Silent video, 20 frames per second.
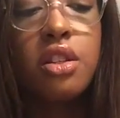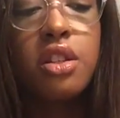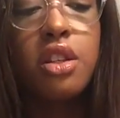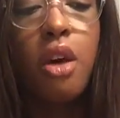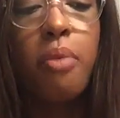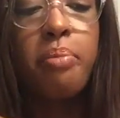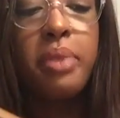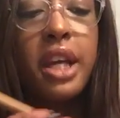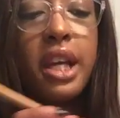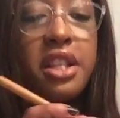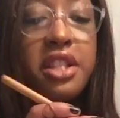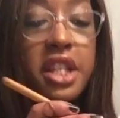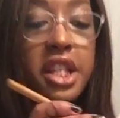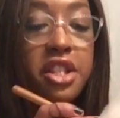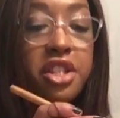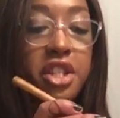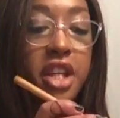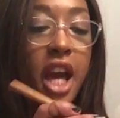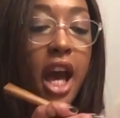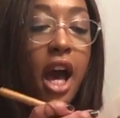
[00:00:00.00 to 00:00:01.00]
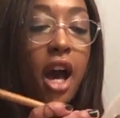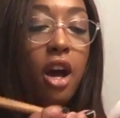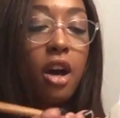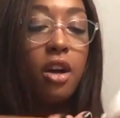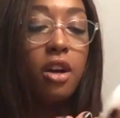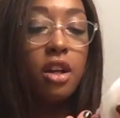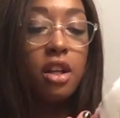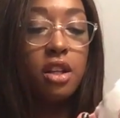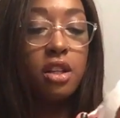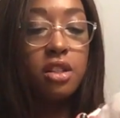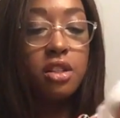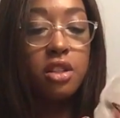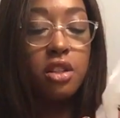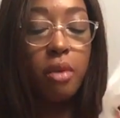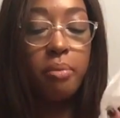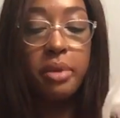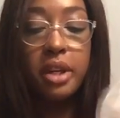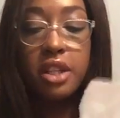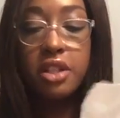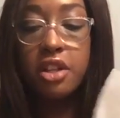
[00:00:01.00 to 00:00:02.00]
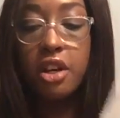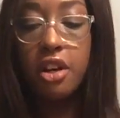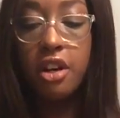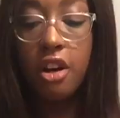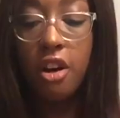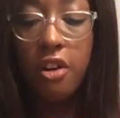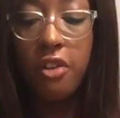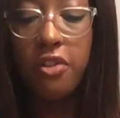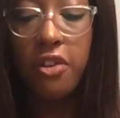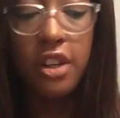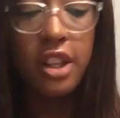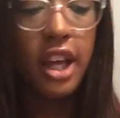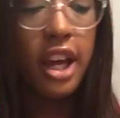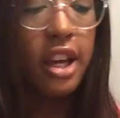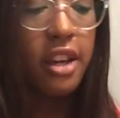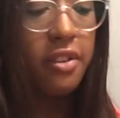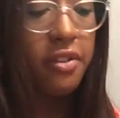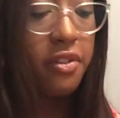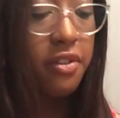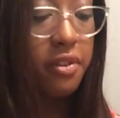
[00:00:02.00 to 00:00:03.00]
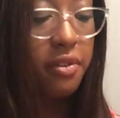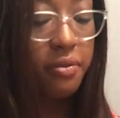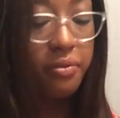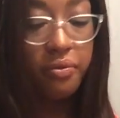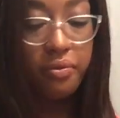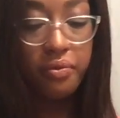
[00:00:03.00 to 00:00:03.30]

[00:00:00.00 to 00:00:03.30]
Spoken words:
Don't be a DGL. Don't be a dirty girl for life.